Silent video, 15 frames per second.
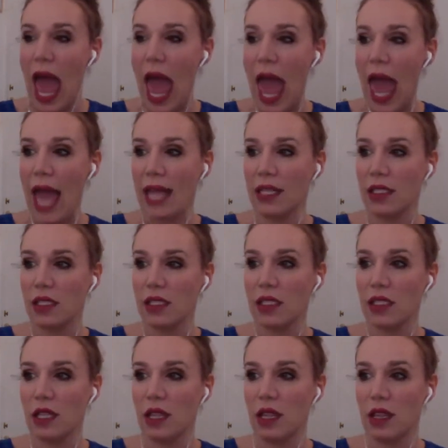
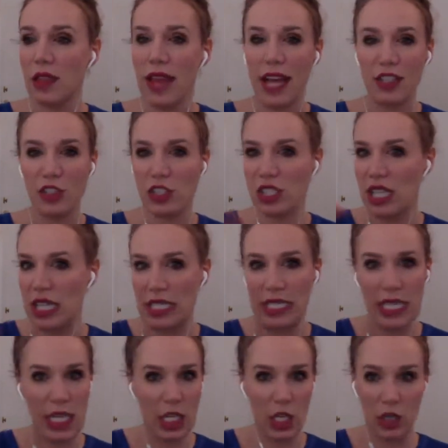And that just
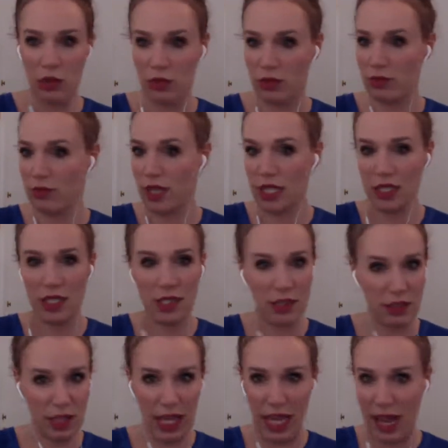continued
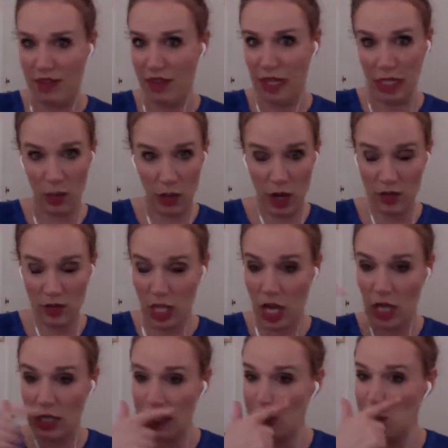until like I finally went off to
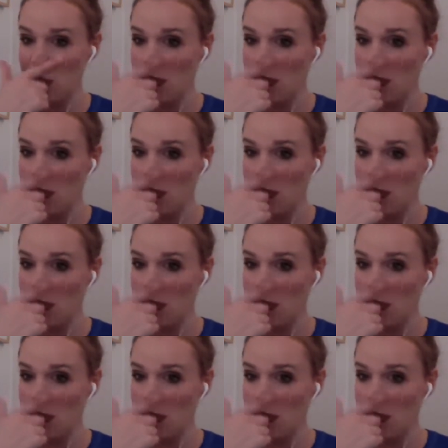college.